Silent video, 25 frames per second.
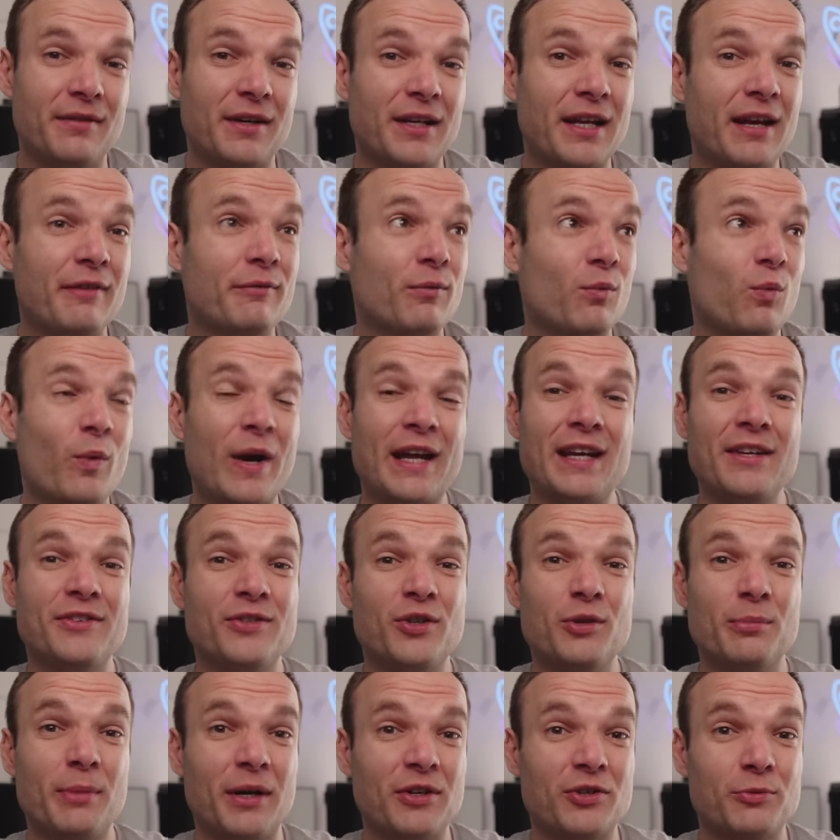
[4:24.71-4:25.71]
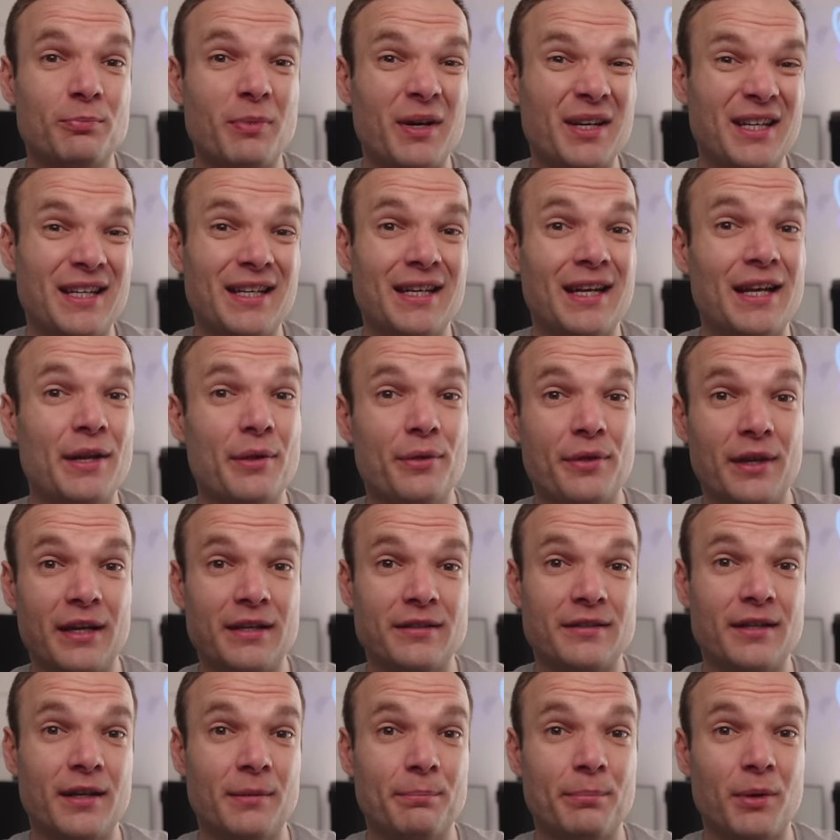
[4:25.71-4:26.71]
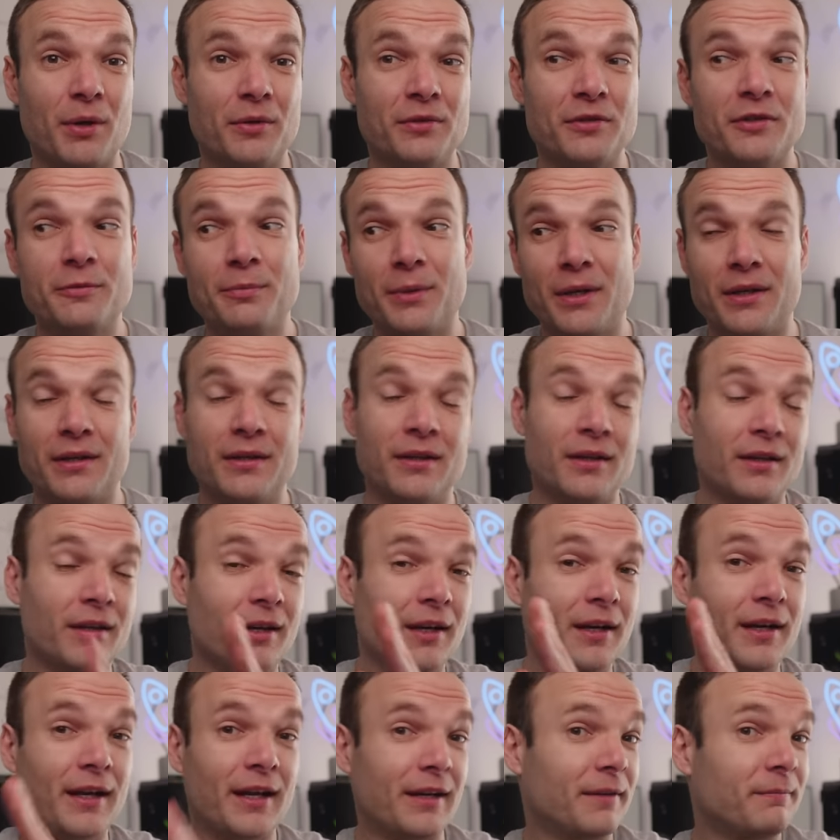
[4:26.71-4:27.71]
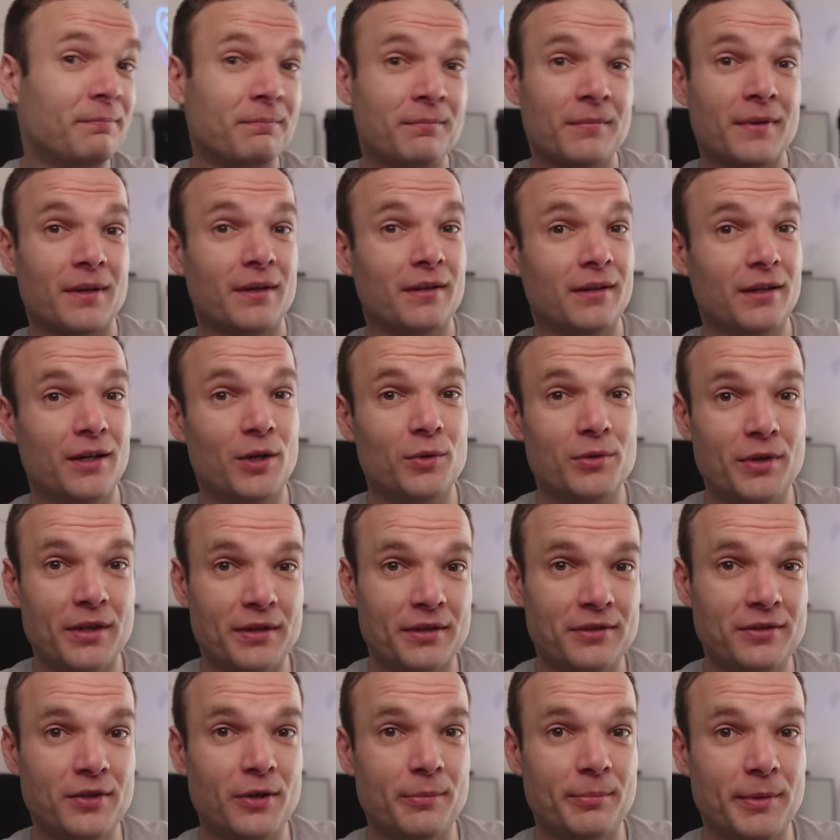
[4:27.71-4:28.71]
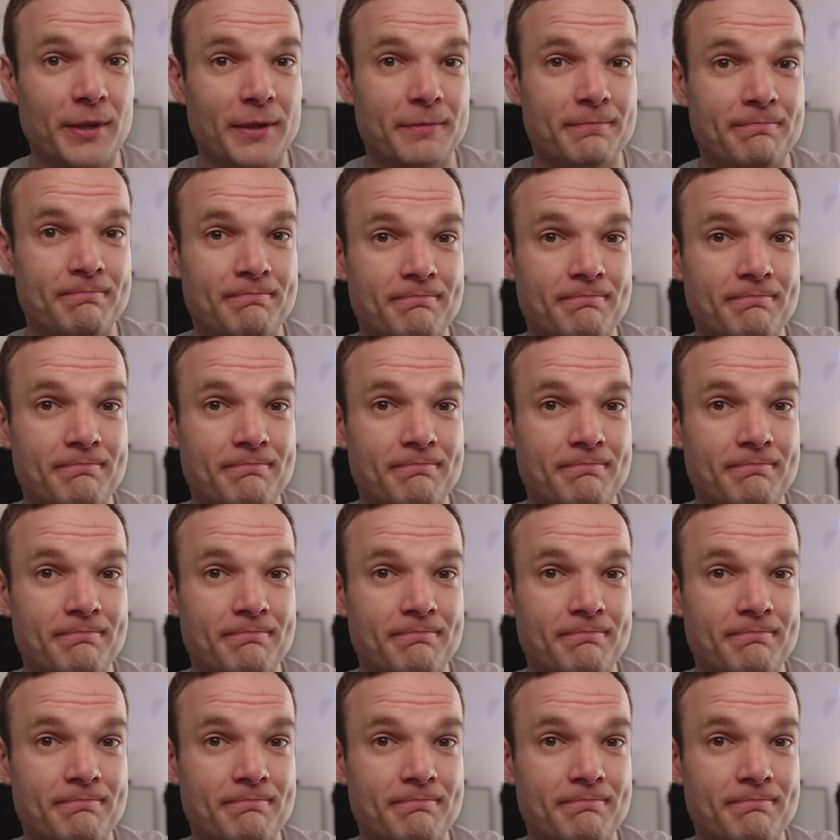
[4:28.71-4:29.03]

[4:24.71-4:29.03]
and have way too much money in things like bonds, but again, a whole nother topic.